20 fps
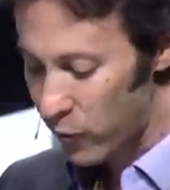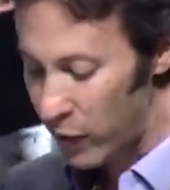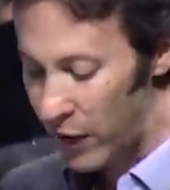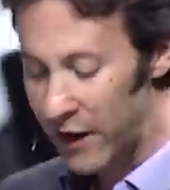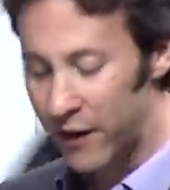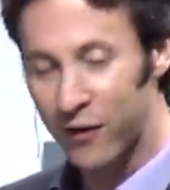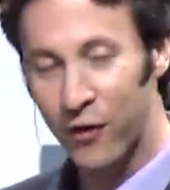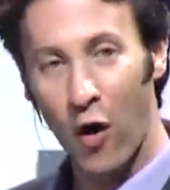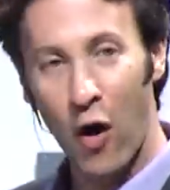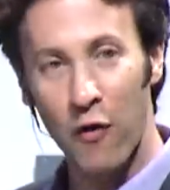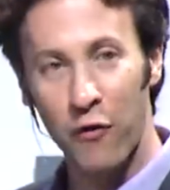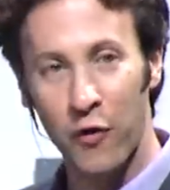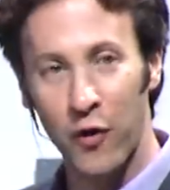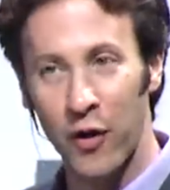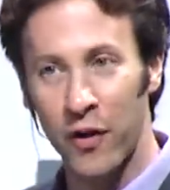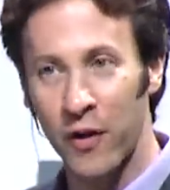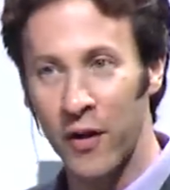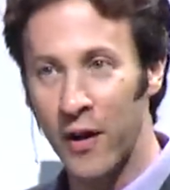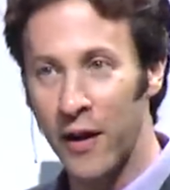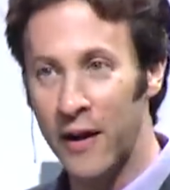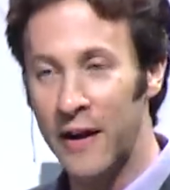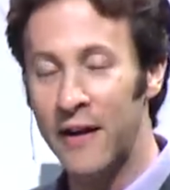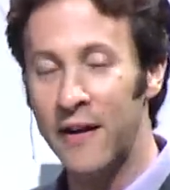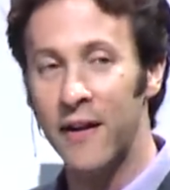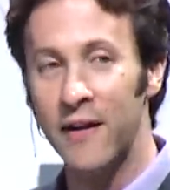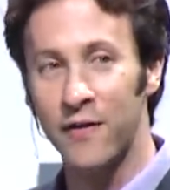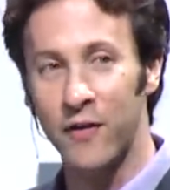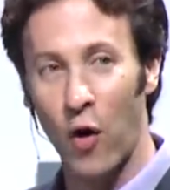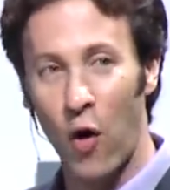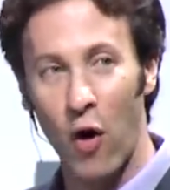He's offered, he
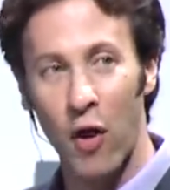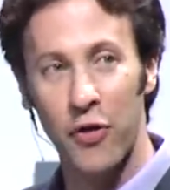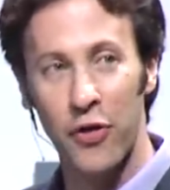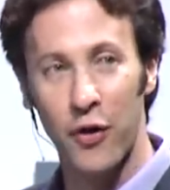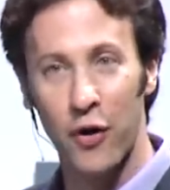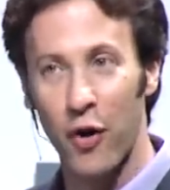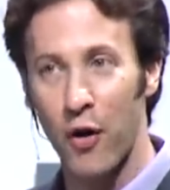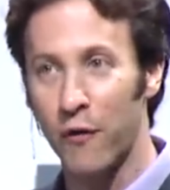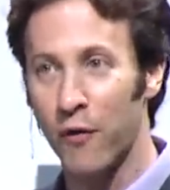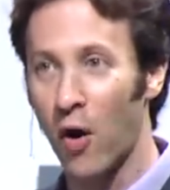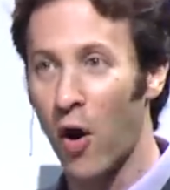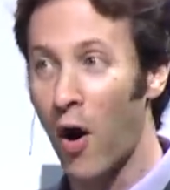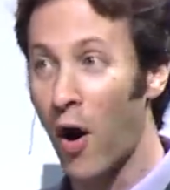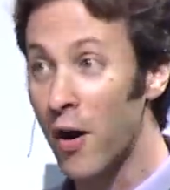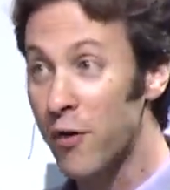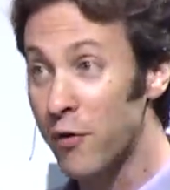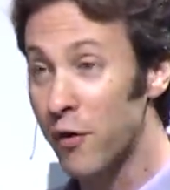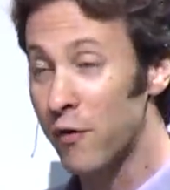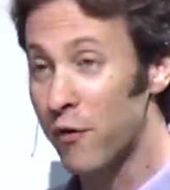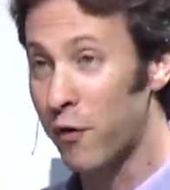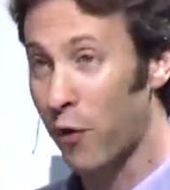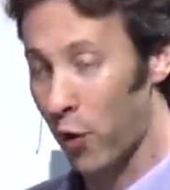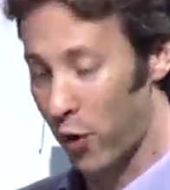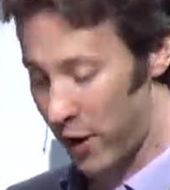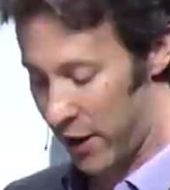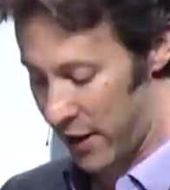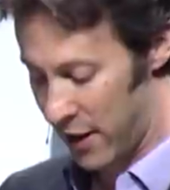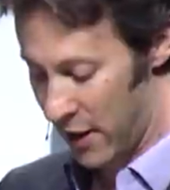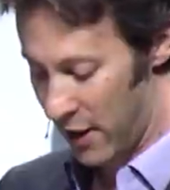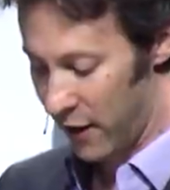has authored over
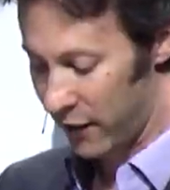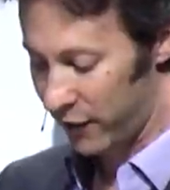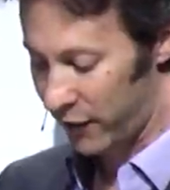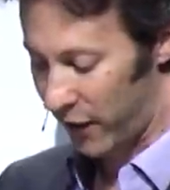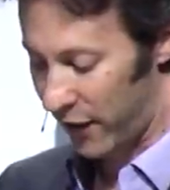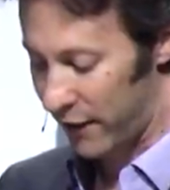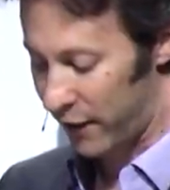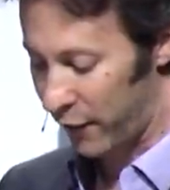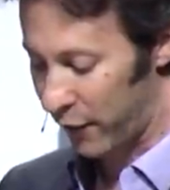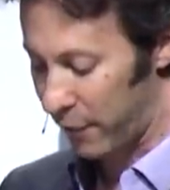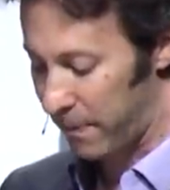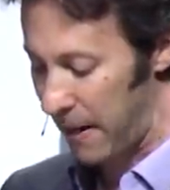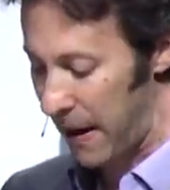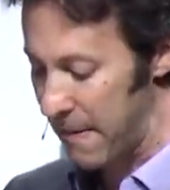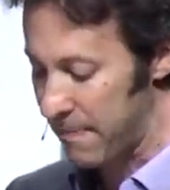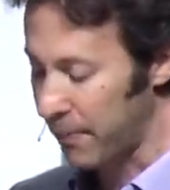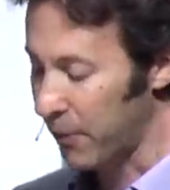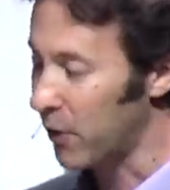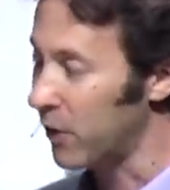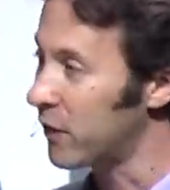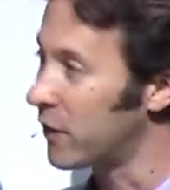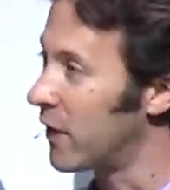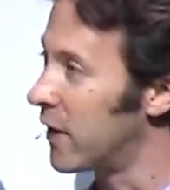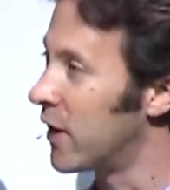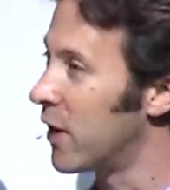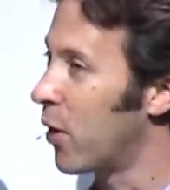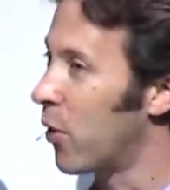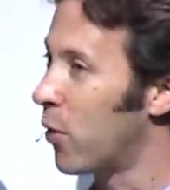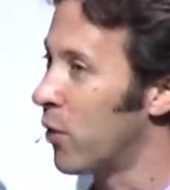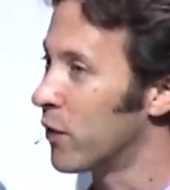140 scientific papers and
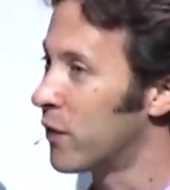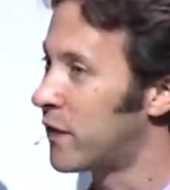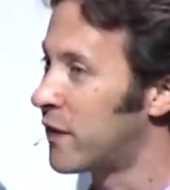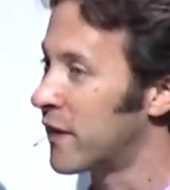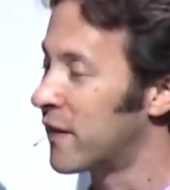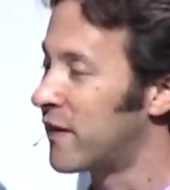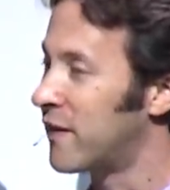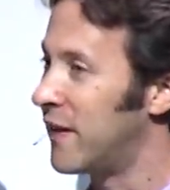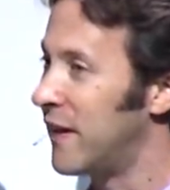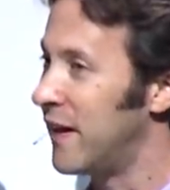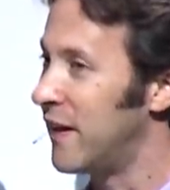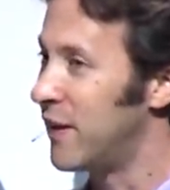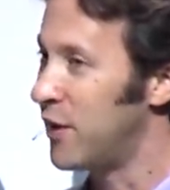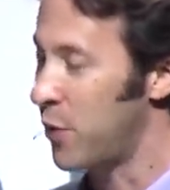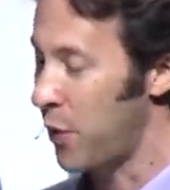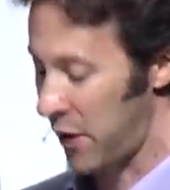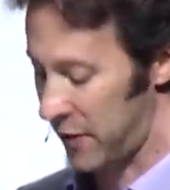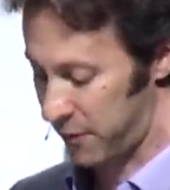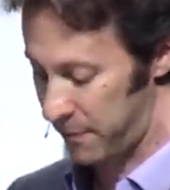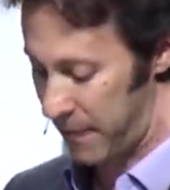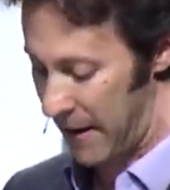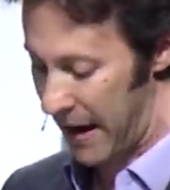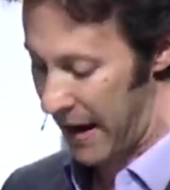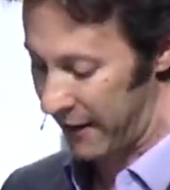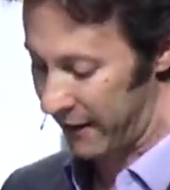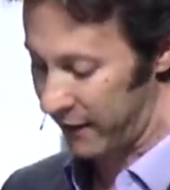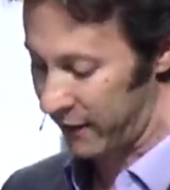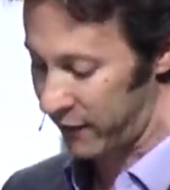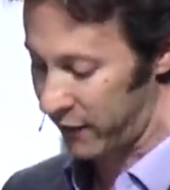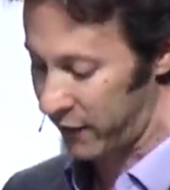he holds 16 US
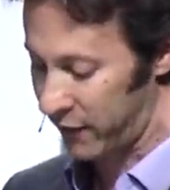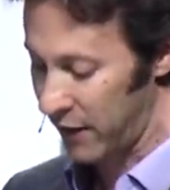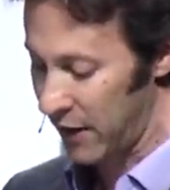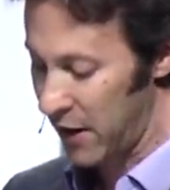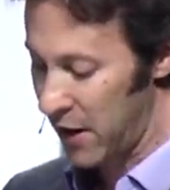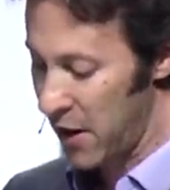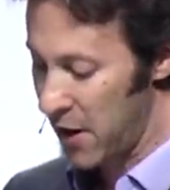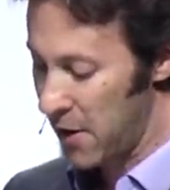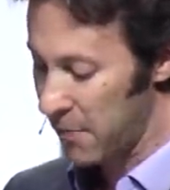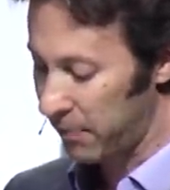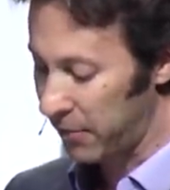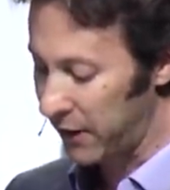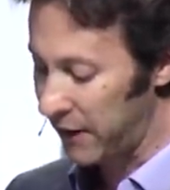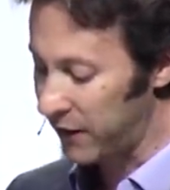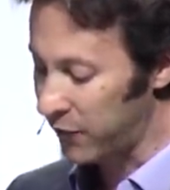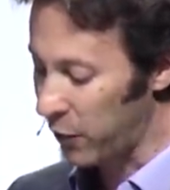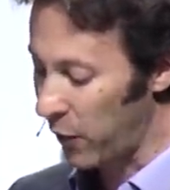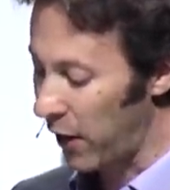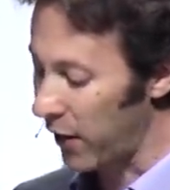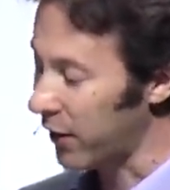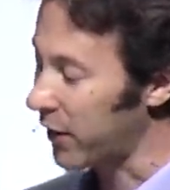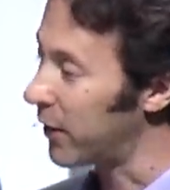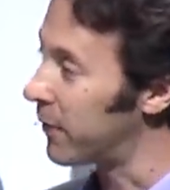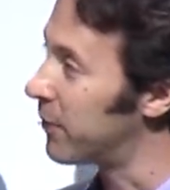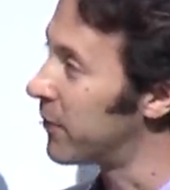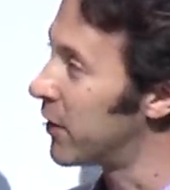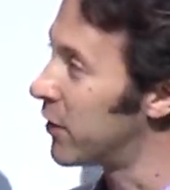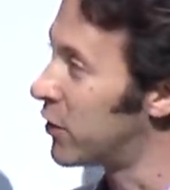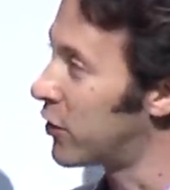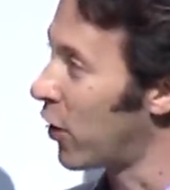patents. Please
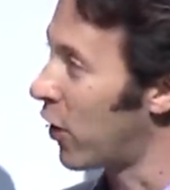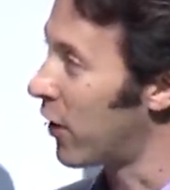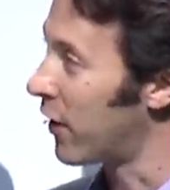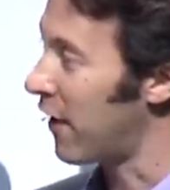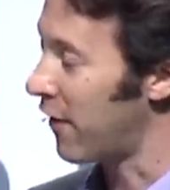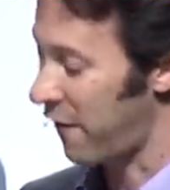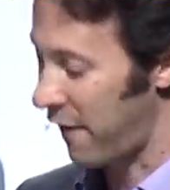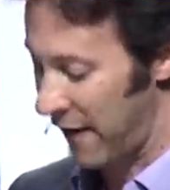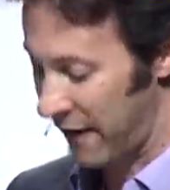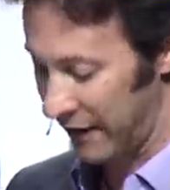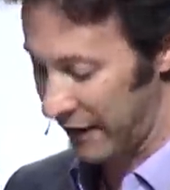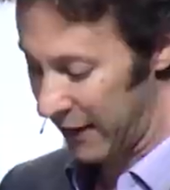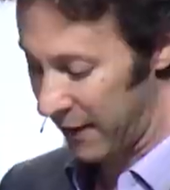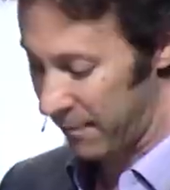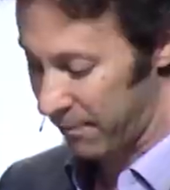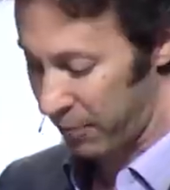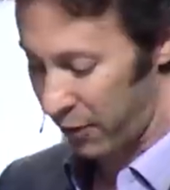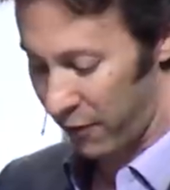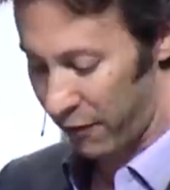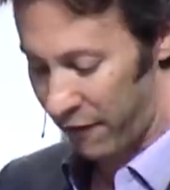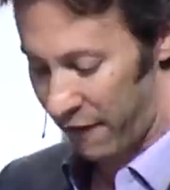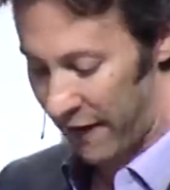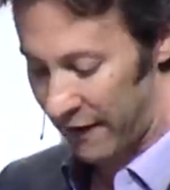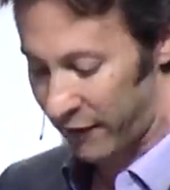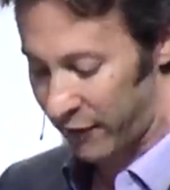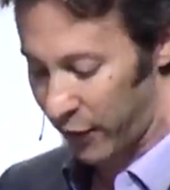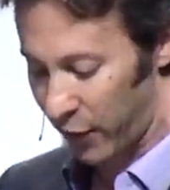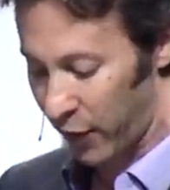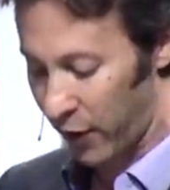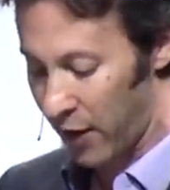welcome the John F. Elliott
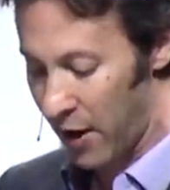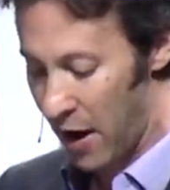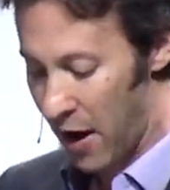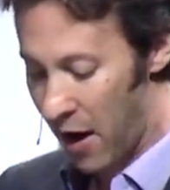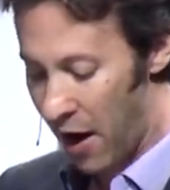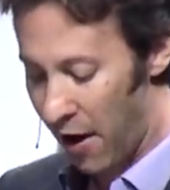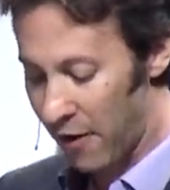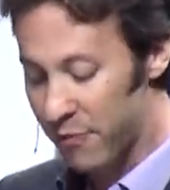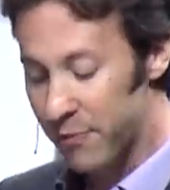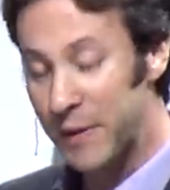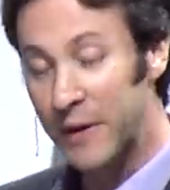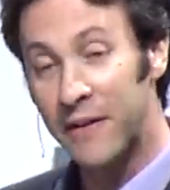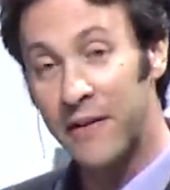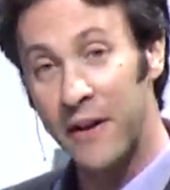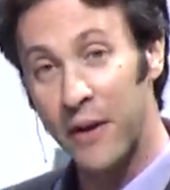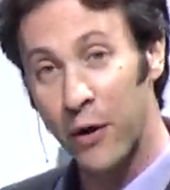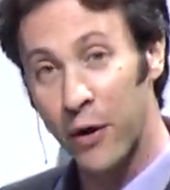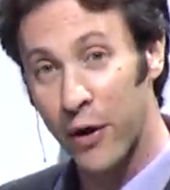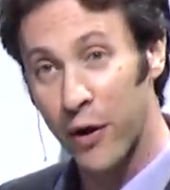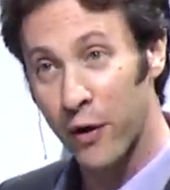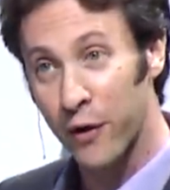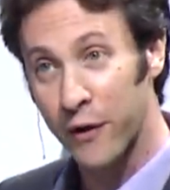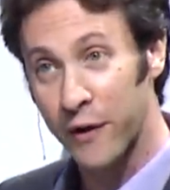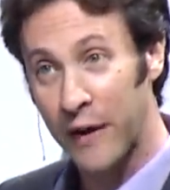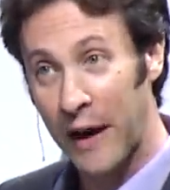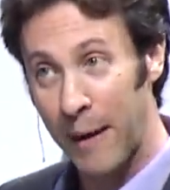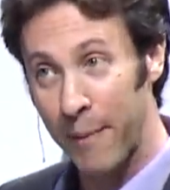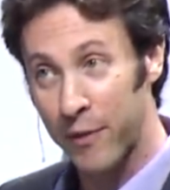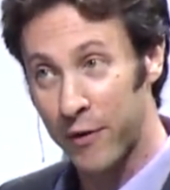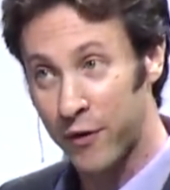Professor of Materials
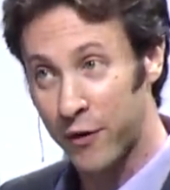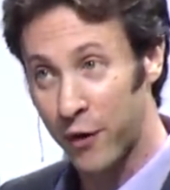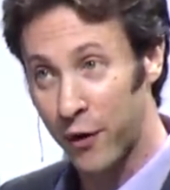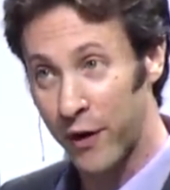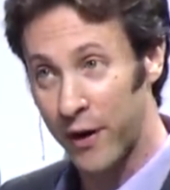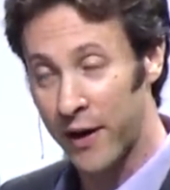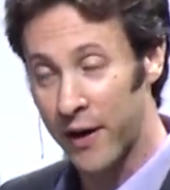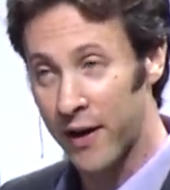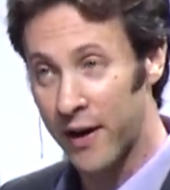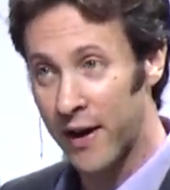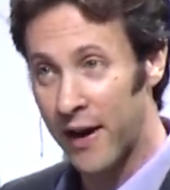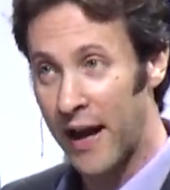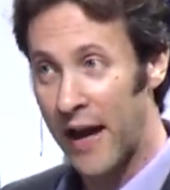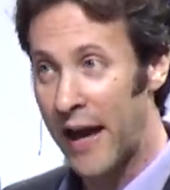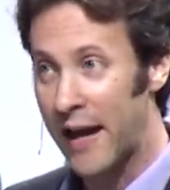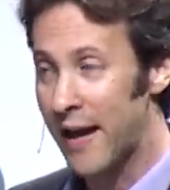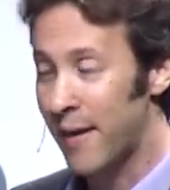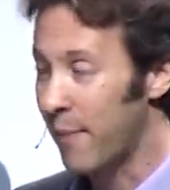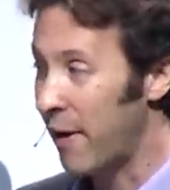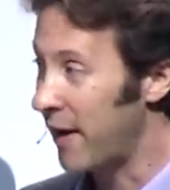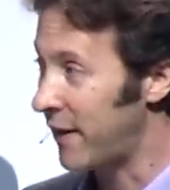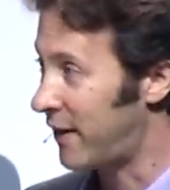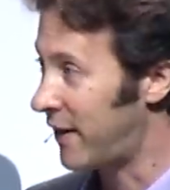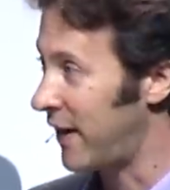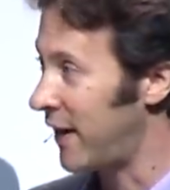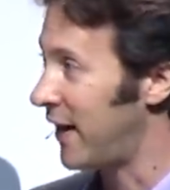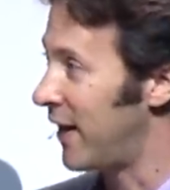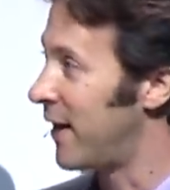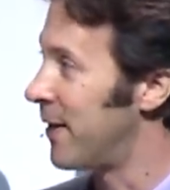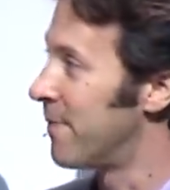Chemistry at
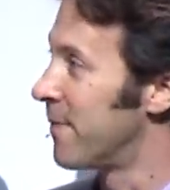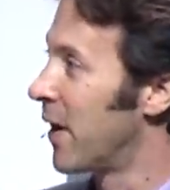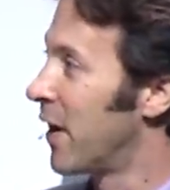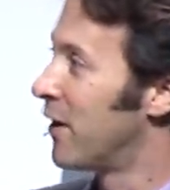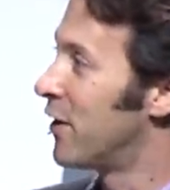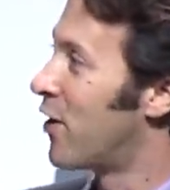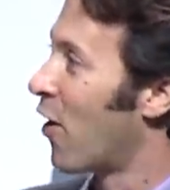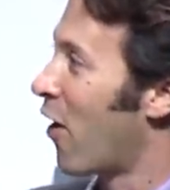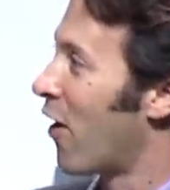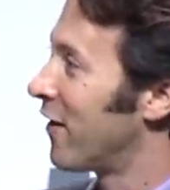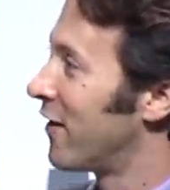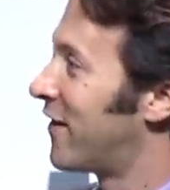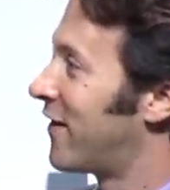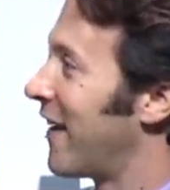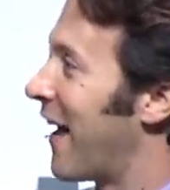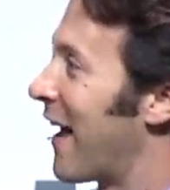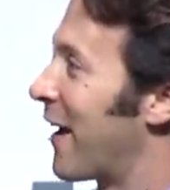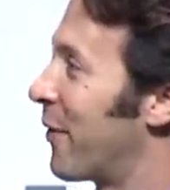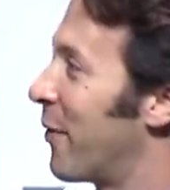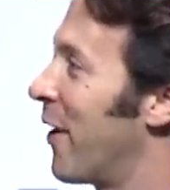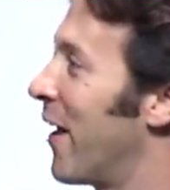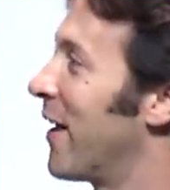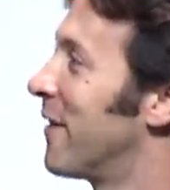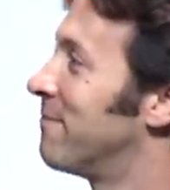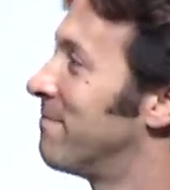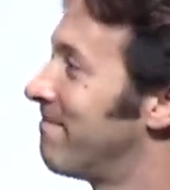MIT, Don Sadoway.